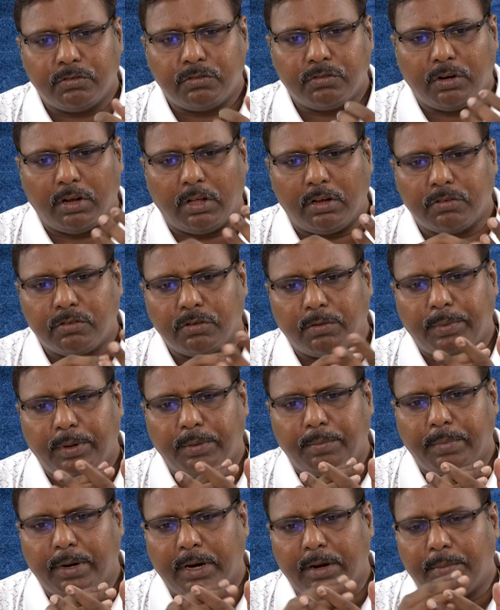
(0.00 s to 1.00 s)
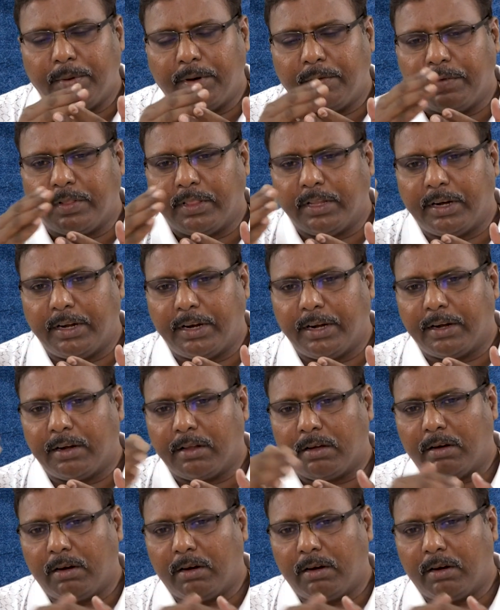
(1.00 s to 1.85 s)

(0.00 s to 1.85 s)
should also be made between the data